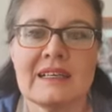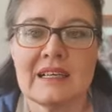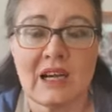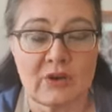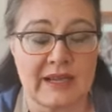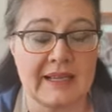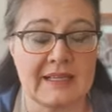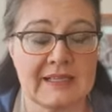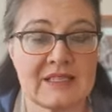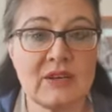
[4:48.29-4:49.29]
Okay,
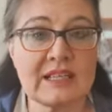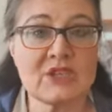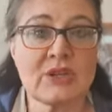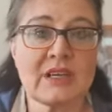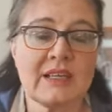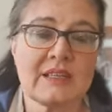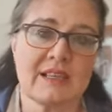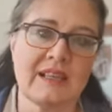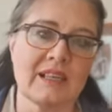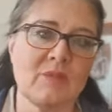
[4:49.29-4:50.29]
so let's look at
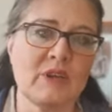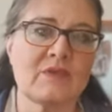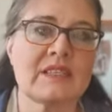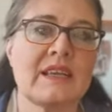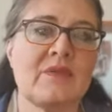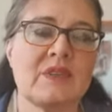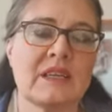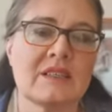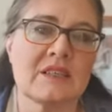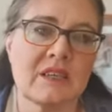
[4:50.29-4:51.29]
a little bit of safety
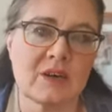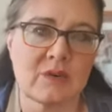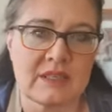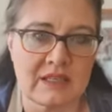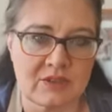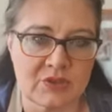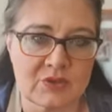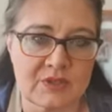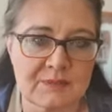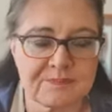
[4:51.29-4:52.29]
and security
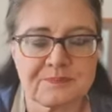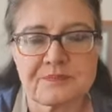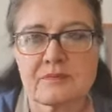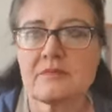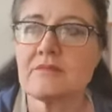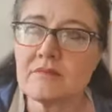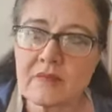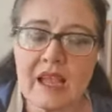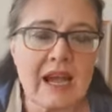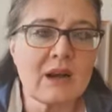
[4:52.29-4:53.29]
issues.
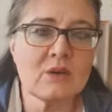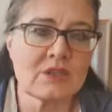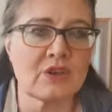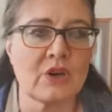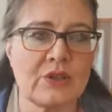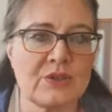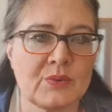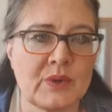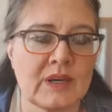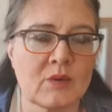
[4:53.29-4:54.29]
How is it going to
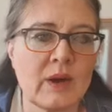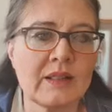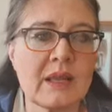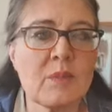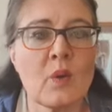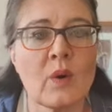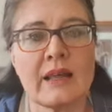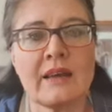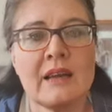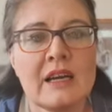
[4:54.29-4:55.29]
work? Well, number
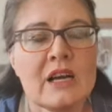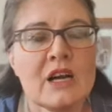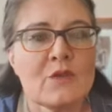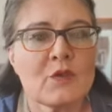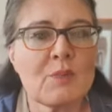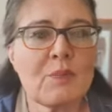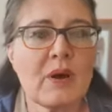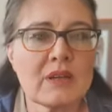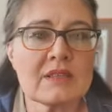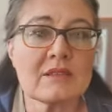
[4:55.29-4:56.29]
one, For the
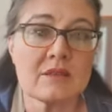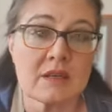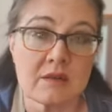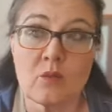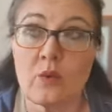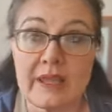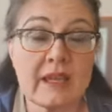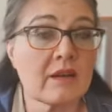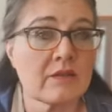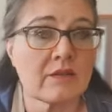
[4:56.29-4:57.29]
past
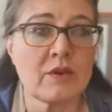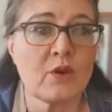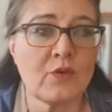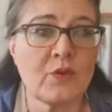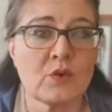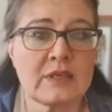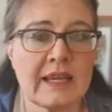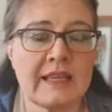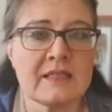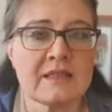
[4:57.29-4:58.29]
week, 3 or 4
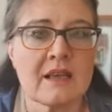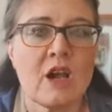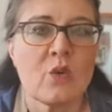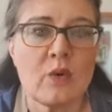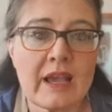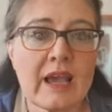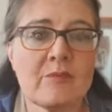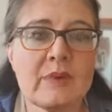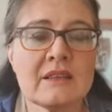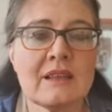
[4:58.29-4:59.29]
days, we have
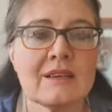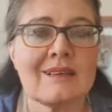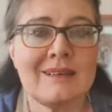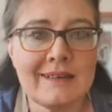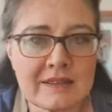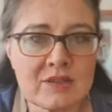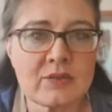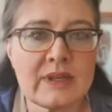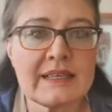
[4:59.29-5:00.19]
been literally